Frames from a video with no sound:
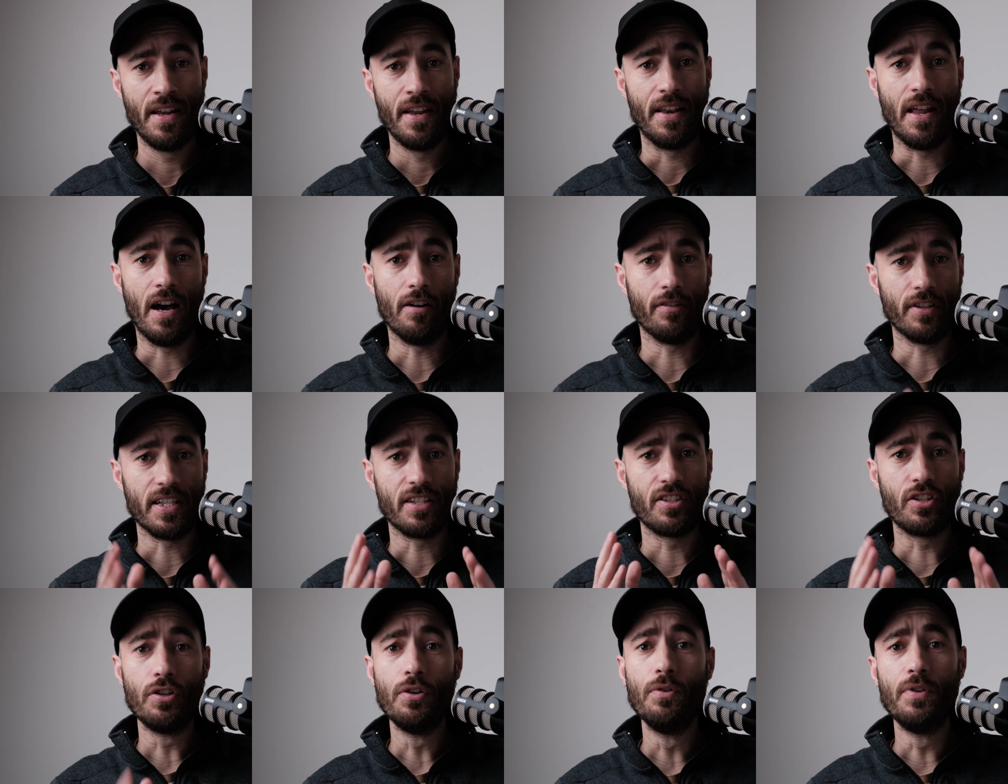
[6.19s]
Now,
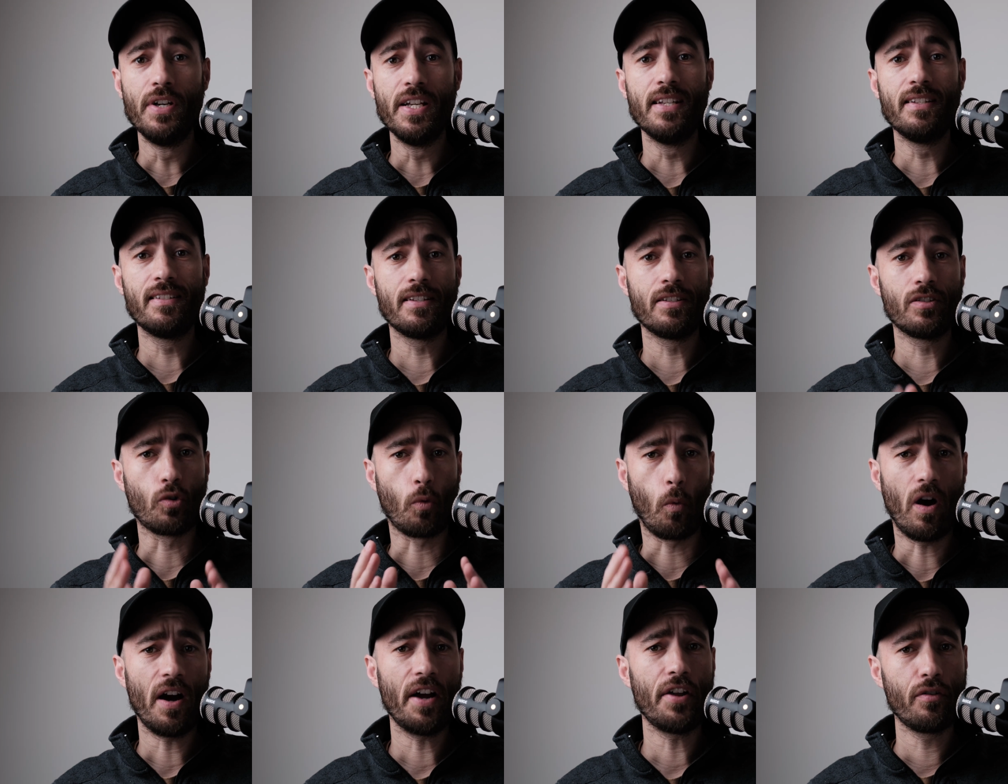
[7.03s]
there's two reasons
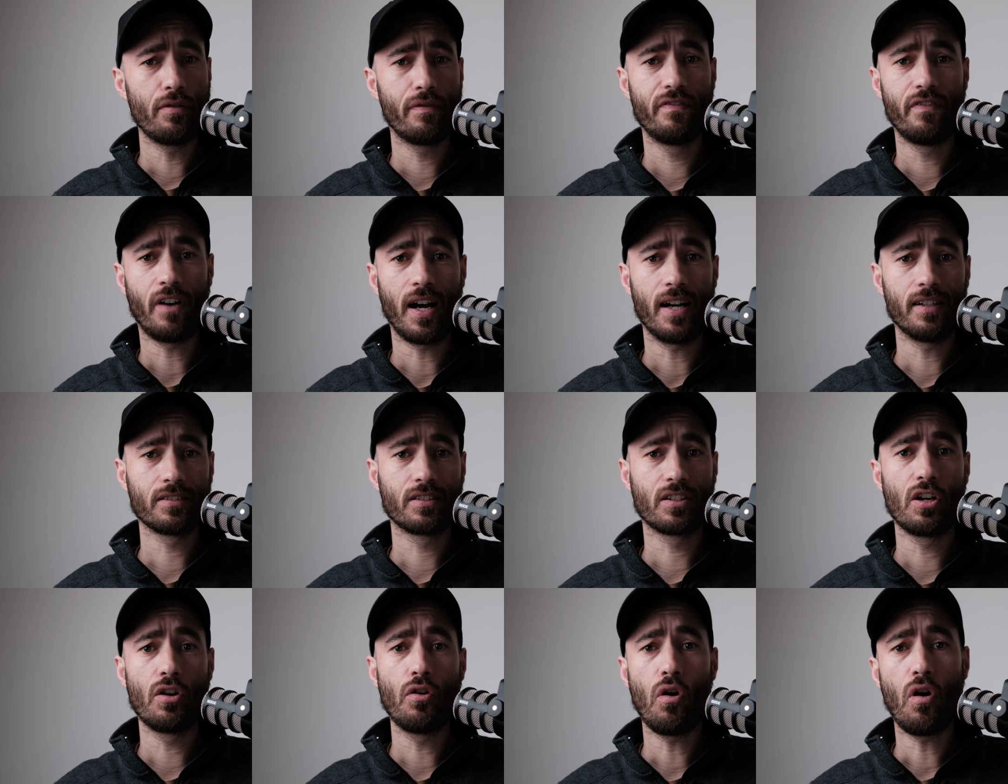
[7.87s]
why your files
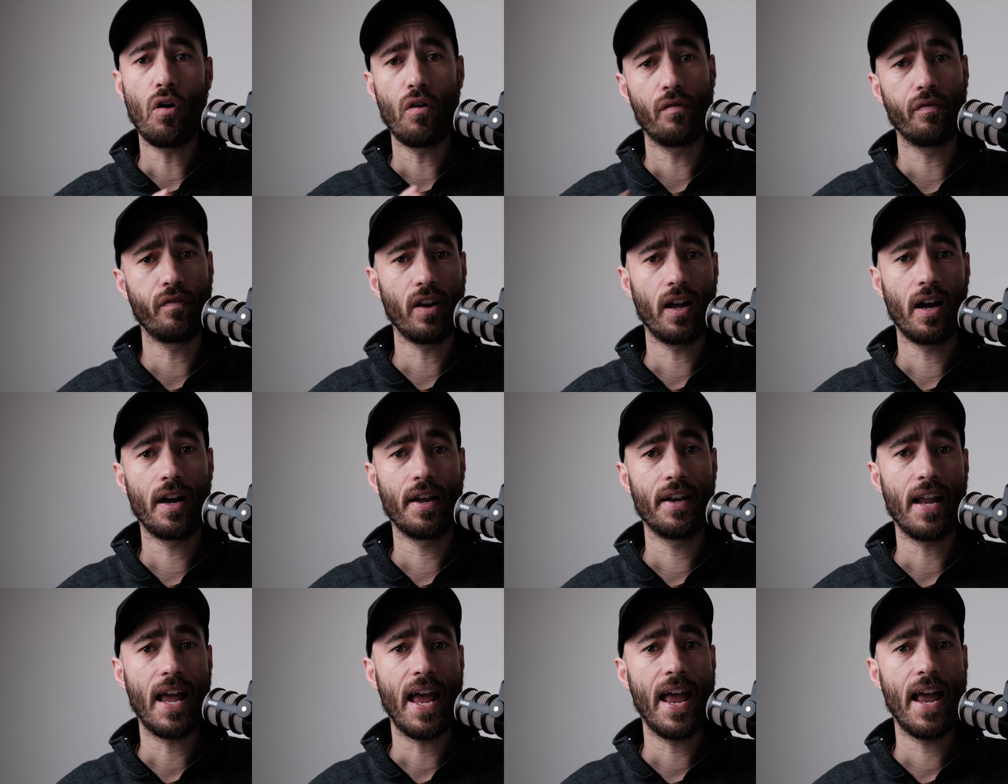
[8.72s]
go
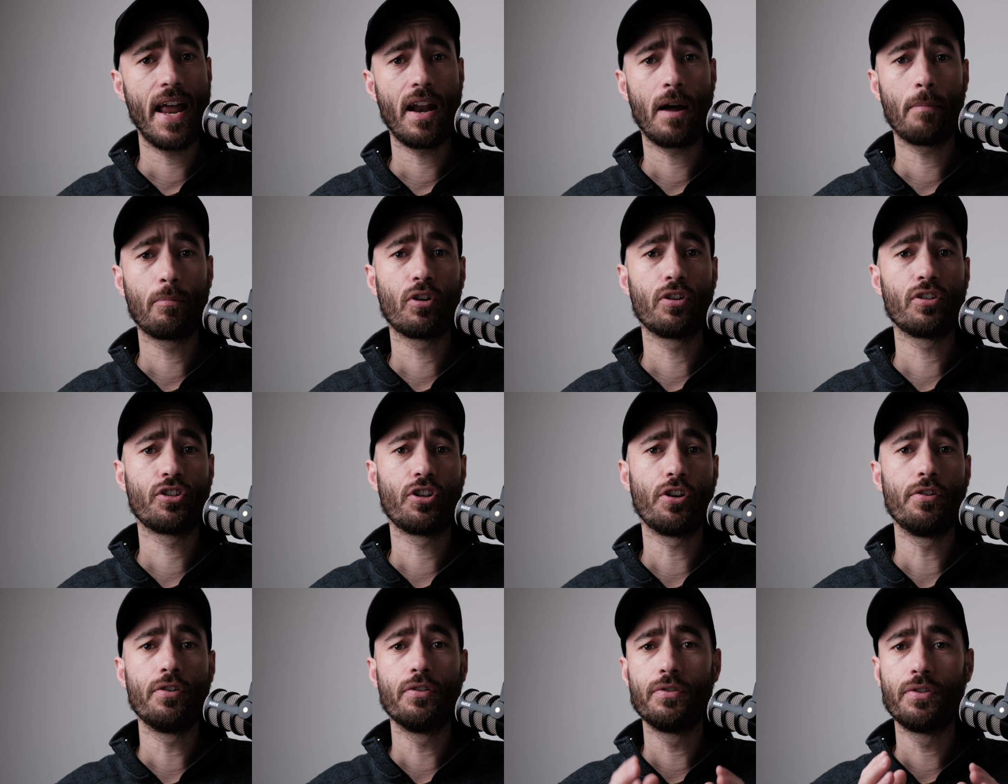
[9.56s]
offline, and I'm going to
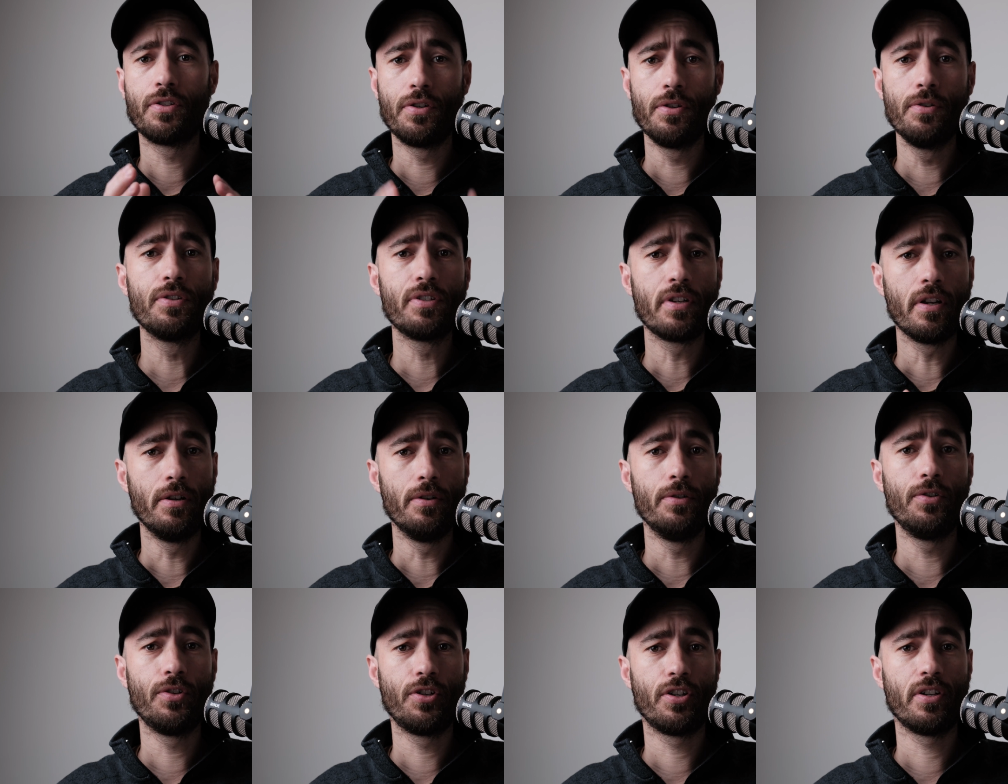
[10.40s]
show you two
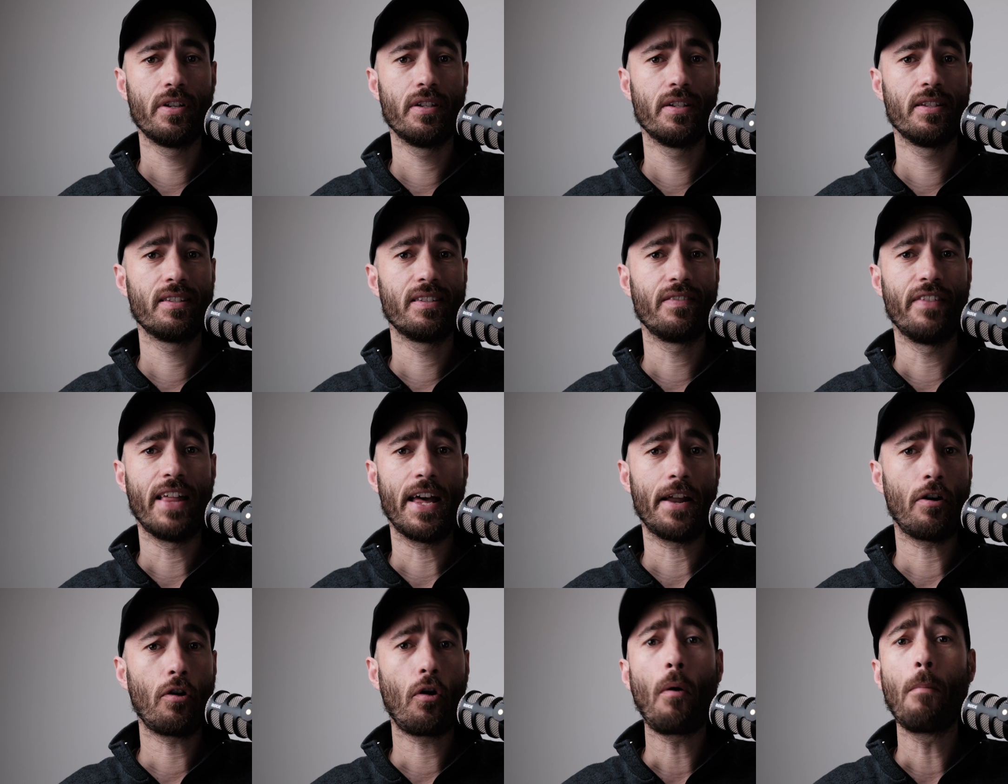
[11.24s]
solutions
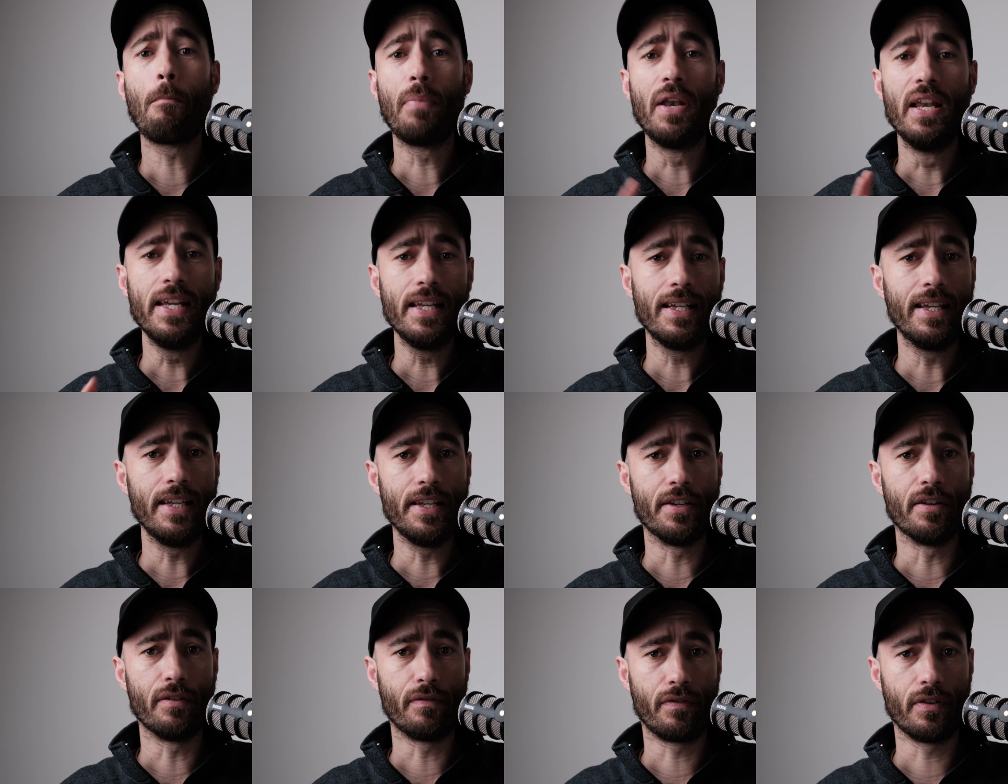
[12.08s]
that are completely
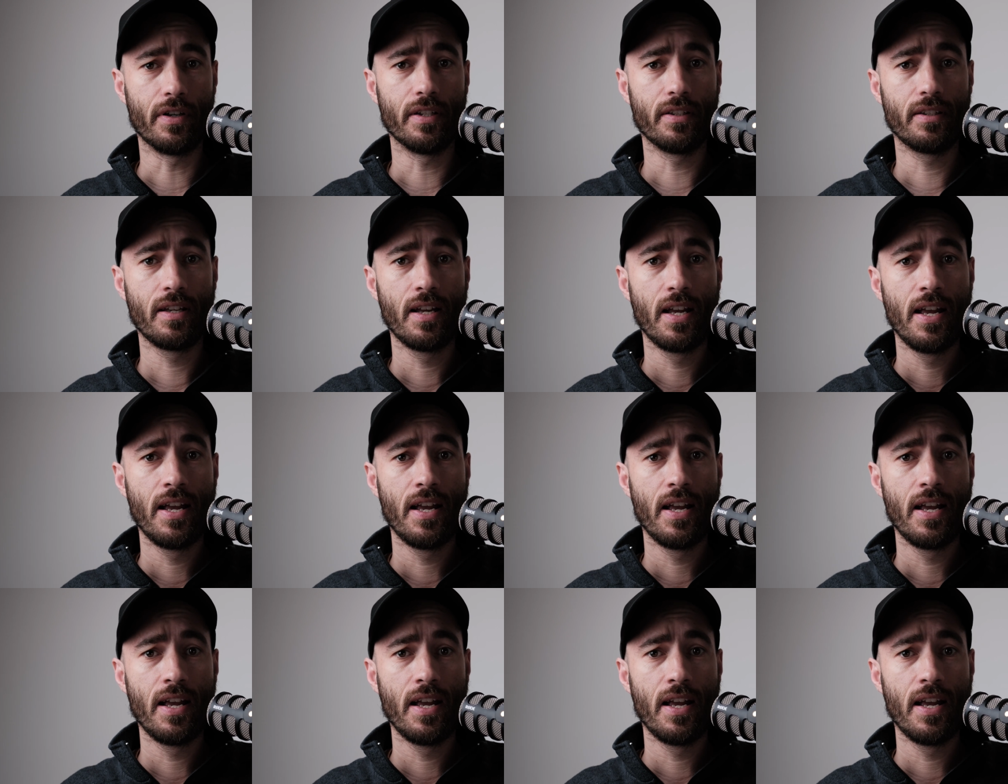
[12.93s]
different